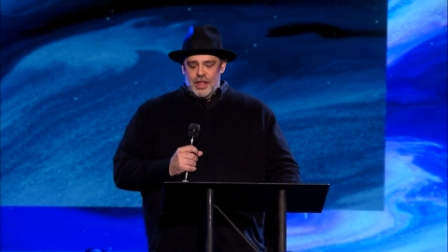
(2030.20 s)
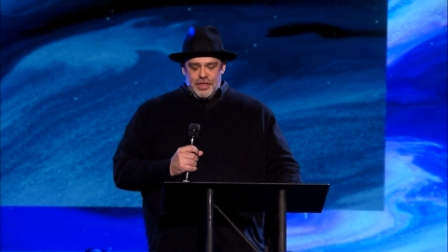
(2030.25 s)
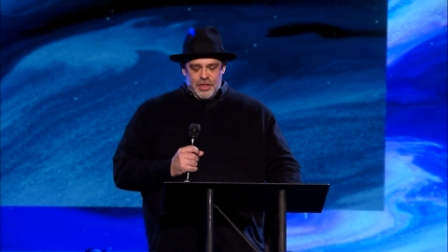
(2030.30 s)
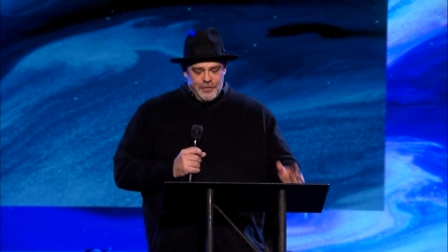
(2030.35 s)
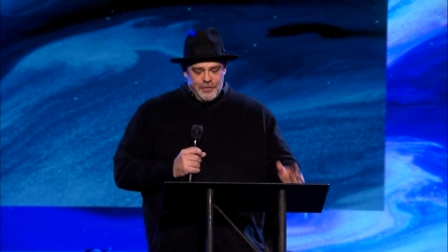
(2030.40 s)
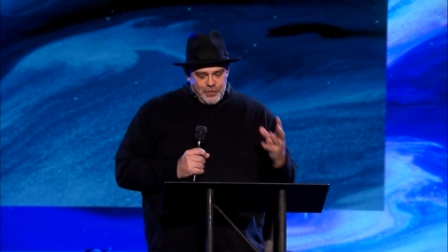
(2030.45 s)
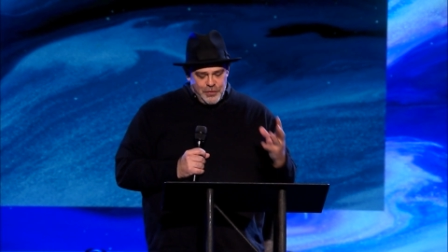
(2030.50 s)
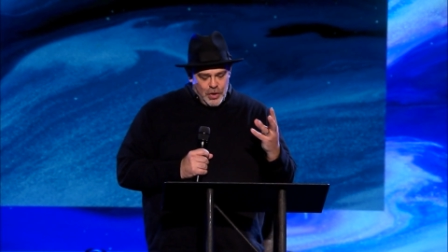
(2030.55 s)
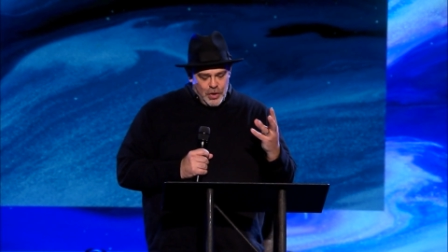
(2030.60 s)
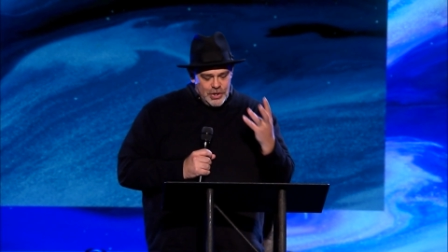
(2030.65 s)

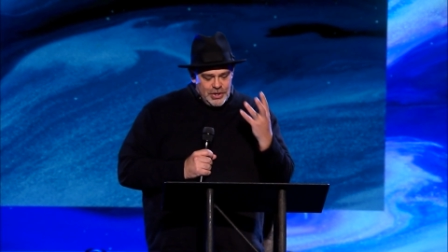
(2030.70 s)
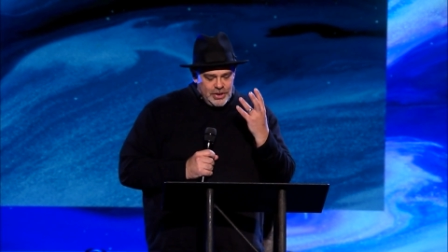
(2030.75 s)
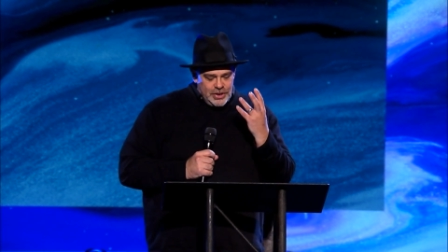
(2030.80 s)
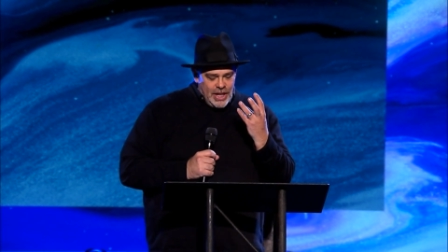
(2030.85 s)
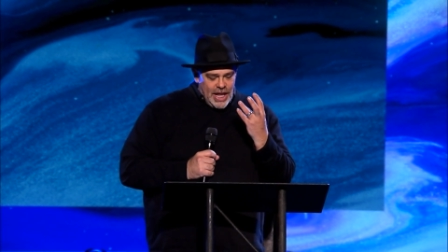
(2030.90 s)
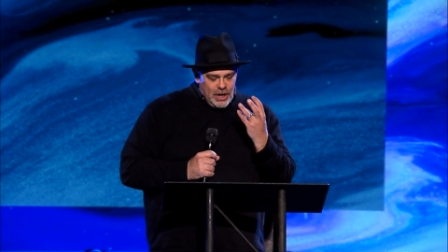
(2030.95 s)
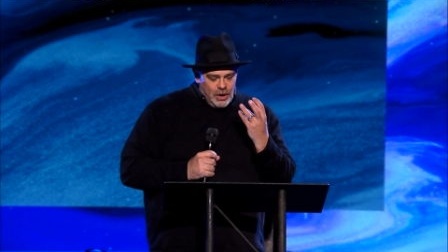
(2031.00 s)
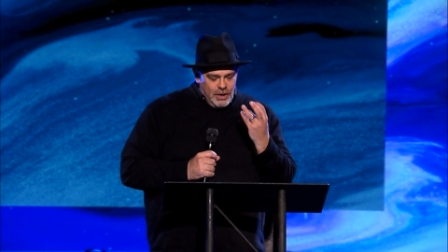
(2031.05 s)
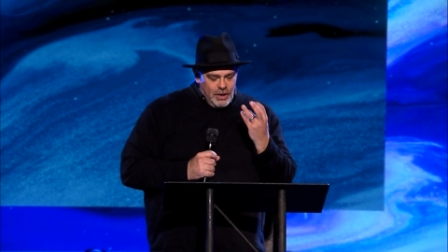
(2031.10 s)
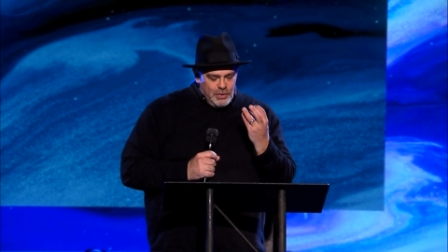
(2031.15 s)
The first
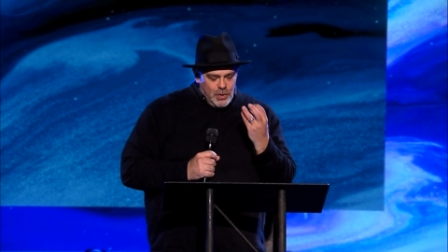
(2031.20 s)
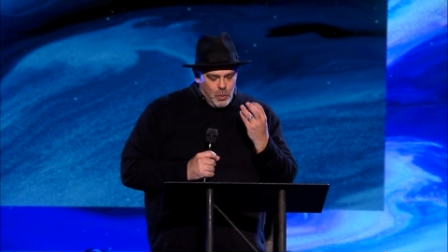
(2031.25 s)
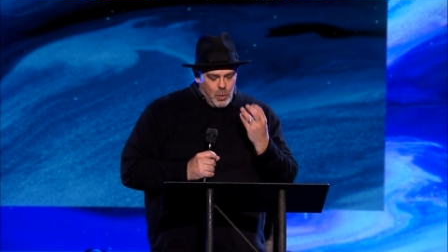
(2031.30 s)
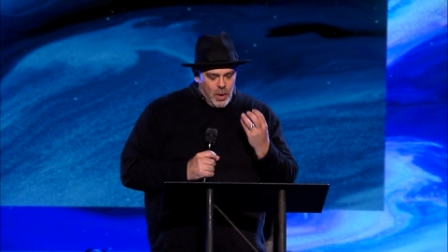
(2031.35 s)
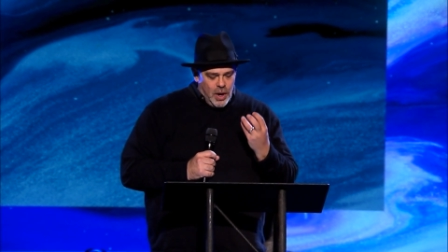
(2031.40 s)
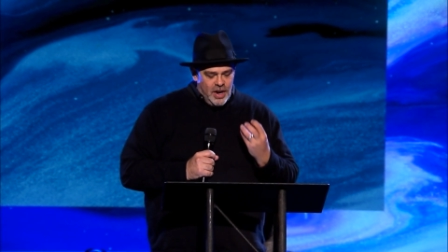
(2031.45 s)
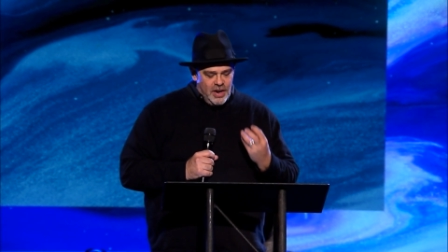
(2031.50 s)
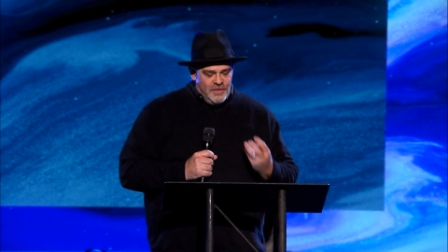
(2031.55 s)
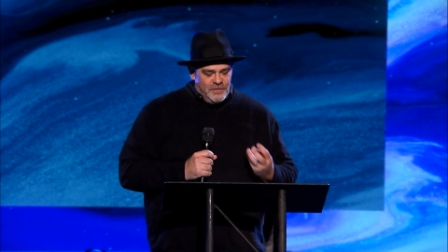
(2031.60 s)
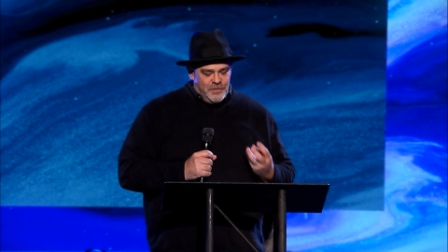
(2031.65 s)
letter of the
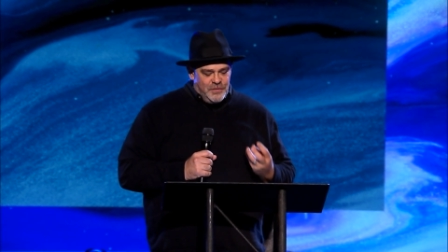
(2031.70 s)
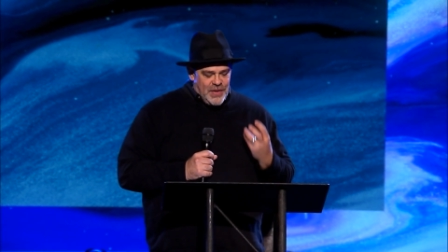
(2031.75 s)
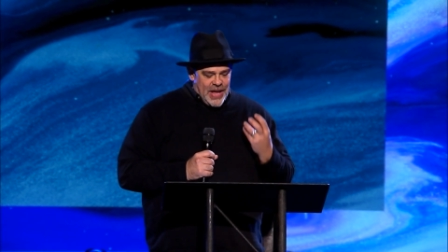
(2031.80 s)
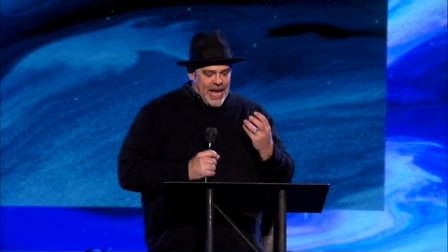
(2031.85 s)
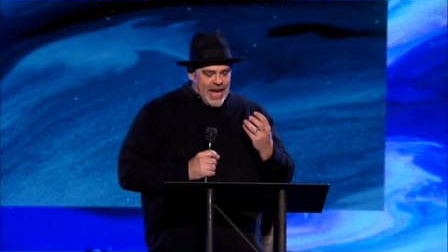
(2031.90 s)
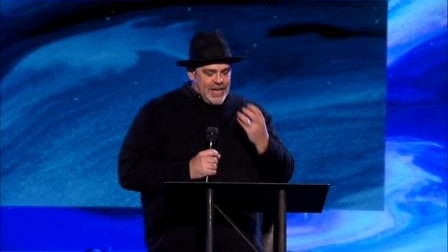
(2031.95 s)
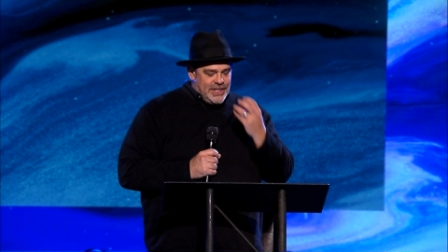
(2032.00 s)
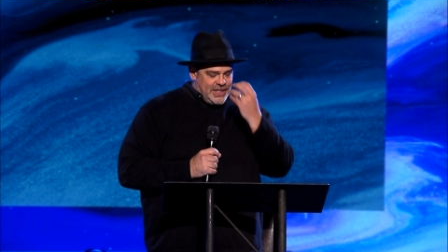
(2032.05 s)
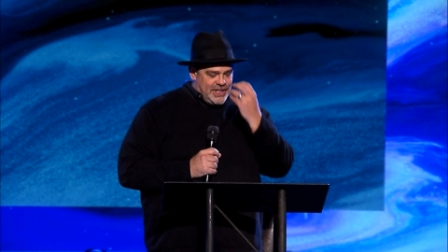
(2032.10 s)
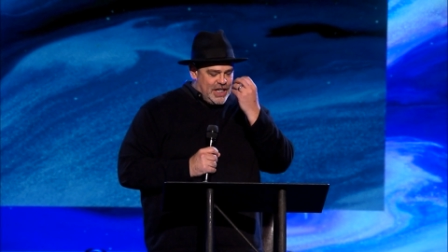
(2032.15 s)
word
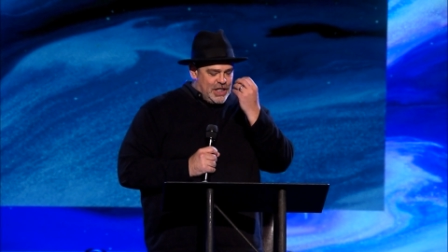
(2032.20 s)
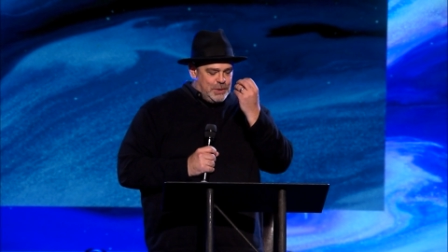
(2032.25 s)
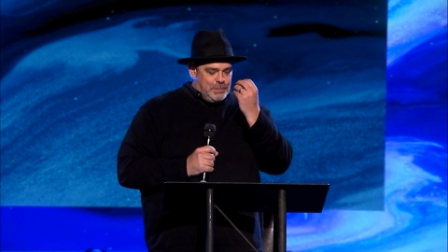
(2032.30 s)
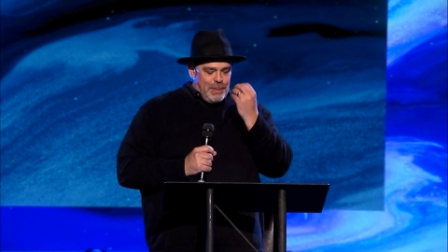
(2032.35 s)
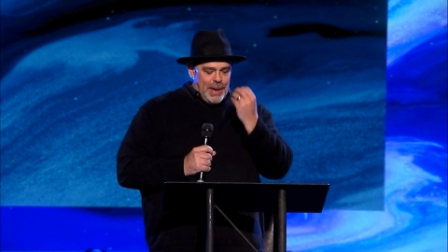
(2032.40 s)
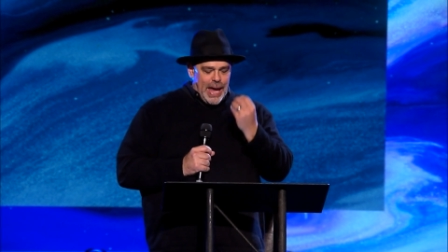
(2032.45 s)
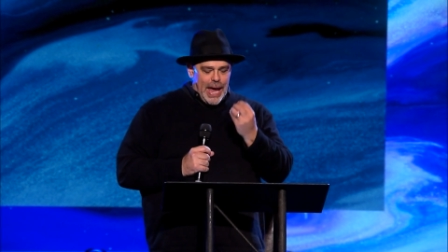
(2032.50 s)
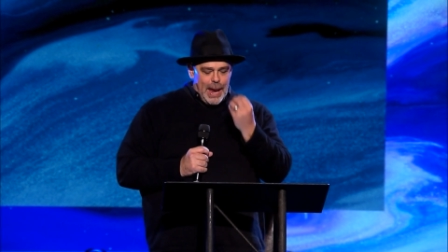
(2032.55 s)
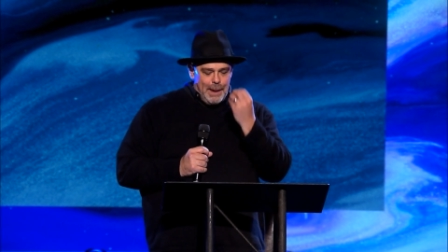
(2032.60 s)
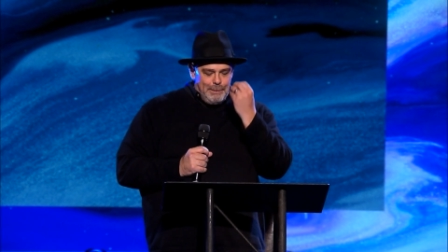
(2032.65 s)
face is
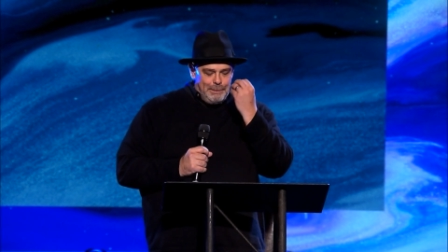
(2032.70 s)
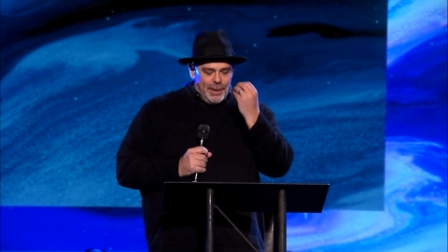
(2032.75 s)
Peh,